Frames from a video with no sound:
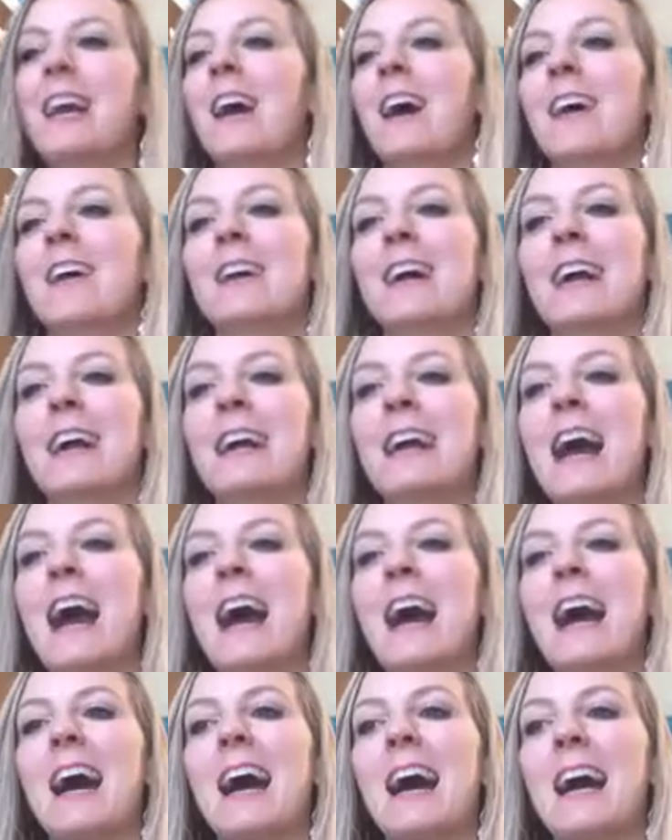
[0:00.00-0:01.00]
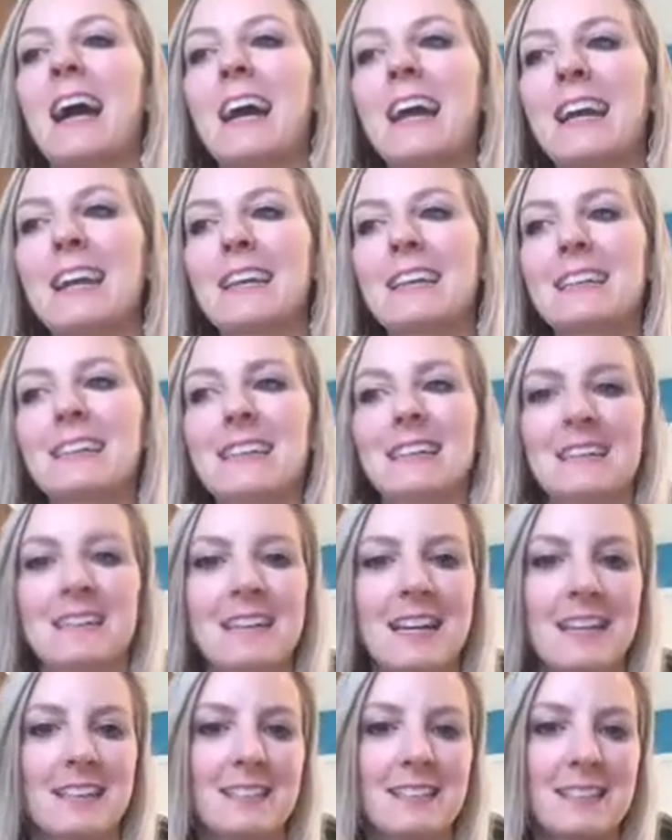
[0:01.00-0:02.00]
Okay, I think
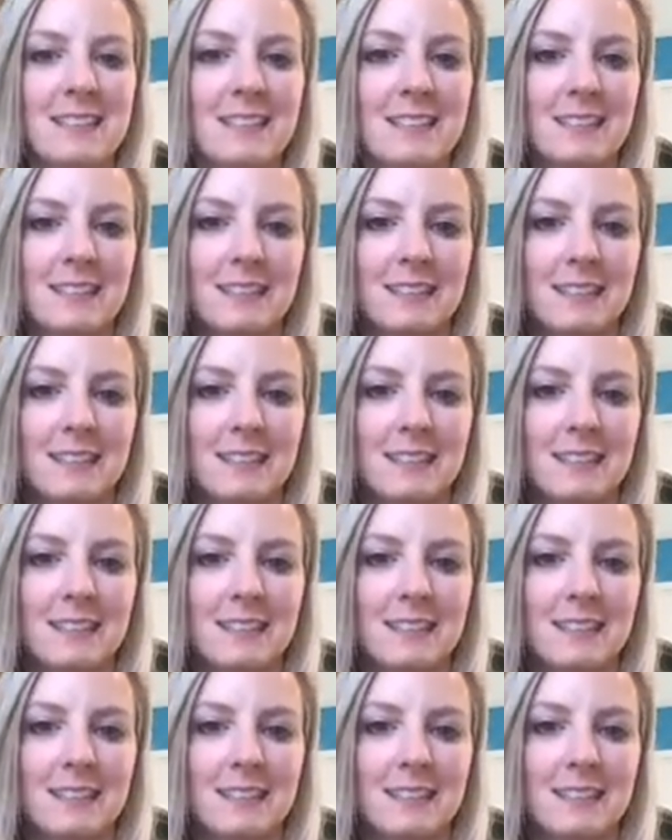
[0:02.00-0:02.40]
that is